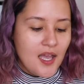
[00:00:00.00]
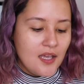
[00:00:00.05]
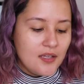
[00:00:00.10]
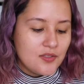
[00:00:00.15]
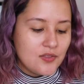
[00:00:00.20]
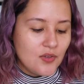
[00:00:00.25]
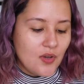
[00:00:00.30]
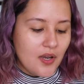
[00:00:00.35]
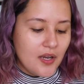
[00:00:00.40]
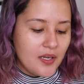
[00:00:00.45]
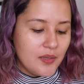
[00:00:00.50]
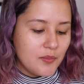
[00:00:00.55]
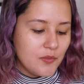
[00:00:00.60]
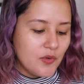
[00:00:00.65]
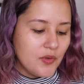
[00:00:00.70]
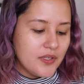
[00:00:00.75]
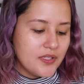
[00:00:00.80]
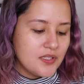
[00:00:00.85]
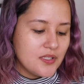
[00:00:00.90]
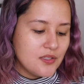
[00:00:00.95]
So I'm
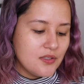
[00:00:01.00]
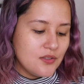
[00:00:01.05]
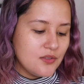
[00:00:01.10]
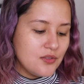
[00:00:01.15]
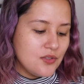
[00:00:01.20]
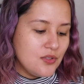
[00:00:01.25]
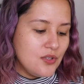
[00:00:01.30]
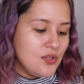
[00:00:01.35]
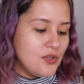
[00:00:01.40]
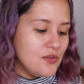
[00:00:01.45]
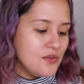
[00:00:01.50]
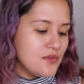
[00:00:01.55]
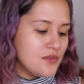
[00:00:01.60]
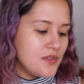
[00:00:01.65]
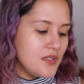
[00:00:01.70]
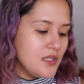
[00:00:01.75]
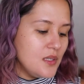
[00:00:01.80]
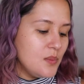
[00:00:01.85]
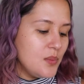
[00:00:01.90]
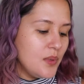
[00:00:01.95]
going to use
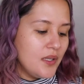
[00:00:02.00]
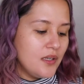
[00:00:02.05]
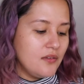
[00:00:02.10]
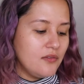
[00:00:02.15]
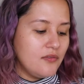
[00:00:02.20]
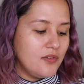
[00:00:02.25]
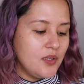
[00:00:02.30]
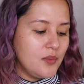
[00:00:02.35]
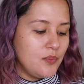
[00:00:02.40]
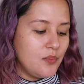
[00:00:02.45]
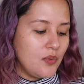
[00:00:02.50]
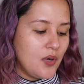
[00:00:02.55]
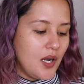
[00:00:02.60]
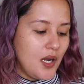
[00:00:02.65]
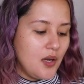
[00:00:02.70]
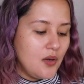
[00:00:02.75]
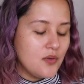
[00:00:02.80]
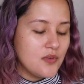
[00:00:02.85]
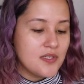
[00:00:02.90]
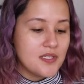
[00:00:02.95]
the Benefit
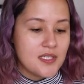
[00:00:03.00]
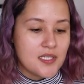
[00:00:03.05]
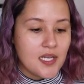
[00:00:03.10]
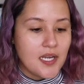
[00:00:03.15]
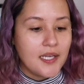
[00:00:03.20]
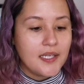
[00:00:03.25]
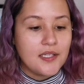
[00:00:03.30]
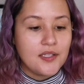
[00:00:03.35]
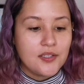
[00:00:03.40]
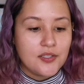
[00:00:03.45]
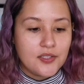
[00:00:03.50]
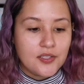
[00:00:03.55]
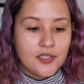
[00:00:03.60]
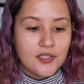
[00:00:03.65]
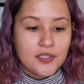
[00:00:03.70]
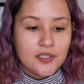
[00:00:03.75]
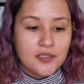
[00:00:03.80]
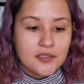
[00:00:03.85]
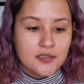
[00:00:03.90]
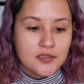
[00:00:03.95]
Brow
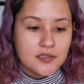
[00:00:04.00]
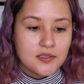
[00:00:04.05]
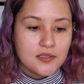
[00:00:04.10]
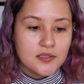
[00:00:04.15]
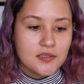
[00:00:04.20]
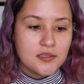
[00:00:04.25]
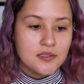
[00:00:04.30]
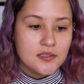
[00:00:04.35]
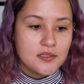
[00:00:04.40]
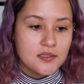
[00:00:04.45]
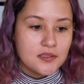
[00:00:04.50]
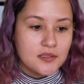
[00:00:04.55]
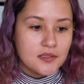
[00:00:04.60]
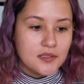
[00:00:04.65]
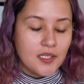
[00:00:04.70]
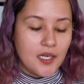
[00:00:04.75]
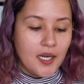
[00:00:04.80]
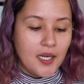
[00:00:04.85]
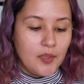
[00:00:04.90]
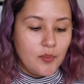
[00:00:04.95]
Styler
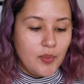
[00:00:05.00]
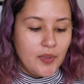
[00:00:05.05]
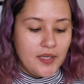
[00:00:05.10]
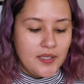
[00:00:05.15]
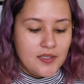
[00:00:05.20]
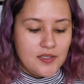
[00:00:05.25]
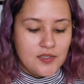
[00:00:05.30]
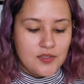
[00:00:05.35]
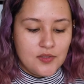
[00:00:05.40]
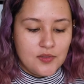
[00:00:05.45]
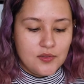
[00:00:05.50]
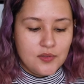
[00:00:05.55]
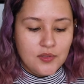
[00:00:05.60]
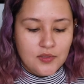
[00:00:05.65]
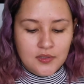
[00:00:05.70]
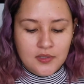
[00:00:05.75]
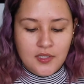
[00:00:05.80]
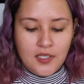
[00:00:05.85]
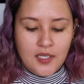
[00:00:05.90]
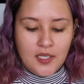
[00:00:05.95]
eye
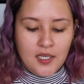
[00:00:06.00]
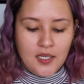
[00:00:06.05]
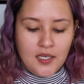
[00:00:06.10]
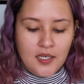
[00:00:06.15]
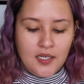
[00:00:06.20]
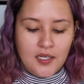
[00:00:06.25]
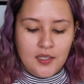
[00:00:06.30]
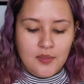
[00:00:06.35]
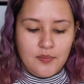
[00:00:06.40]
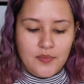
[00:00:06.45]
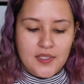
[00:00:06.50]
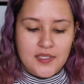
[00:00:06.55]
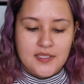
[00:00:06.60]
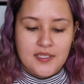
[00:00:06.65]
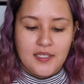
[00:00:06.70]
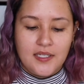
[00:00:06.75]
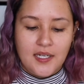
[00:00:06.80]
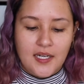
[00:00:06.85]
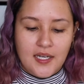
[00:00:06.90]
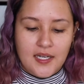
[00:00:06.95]
pencil. This
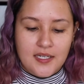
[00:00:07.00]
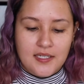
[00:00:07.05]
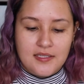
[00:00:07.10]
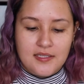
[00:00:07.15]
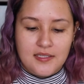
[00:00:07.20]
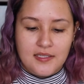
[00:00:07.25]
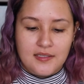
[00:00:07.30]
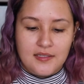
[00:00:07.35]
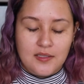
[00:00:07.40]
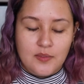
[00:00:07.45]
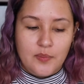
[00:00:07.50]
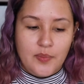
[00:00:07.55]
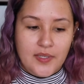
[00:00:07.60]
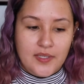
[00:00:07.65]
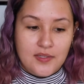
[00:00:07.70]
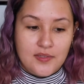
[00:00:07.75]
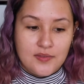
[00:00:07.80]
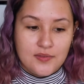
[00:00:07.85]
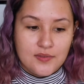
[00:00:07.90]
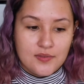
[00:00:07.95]
side has like the
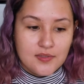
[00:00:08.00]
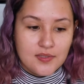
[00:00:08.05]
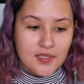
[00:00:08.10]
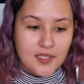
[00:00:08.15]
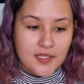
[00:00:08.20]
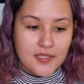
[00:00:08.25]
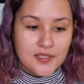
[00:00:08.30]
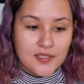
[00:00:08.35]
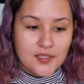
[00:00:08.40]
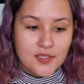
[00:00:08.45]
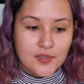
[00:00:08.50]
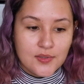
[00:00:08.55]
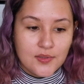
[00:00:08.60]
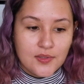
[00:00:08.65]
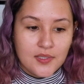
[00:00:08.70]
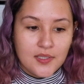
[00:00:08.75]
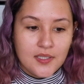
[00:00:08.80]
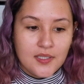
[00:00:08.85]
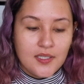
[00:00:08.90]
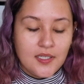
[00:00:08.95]
pencil side to
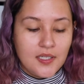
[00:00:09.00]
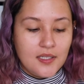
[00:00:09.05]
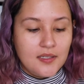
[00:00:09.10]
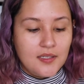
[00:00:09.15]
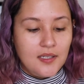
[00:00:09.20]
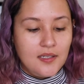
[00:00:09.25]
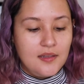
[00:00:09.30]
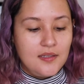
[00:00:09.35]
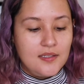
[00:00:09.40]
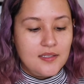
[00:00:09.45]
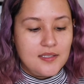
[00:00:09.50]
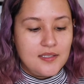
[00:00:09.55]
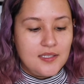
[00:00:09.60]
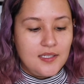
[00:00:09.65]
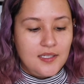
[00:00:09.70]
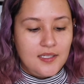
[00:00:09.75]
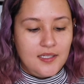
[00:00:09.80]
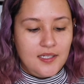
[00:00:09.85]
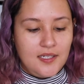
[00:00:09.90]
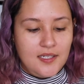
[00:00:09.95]
it, and then this
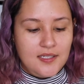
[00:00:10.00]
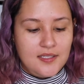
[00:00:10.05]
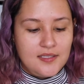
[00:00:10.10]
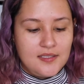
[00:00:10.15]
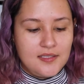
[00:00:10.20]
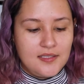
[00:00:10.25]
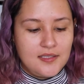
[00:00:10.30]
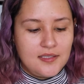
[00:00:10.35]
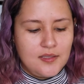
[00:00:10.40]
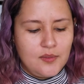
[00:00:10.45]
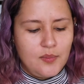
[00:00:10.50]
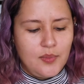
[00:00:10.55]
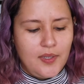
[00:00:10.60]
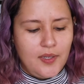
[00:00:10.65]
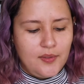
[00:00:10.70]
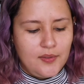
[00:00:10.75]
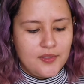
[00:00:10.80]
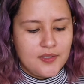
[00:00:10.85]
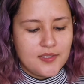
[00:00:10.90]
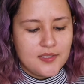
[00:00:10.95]
side has like a
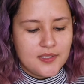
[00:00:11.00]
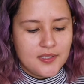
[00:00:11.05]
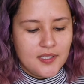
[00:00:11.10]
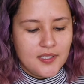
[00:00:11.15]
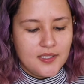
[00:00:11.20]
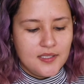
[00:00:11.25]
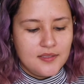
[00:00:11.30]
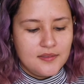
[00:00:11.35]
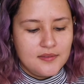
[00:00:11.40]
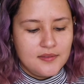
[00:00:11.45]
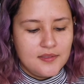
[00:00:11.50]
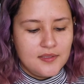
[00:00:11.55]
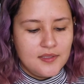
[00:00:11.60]
powder side.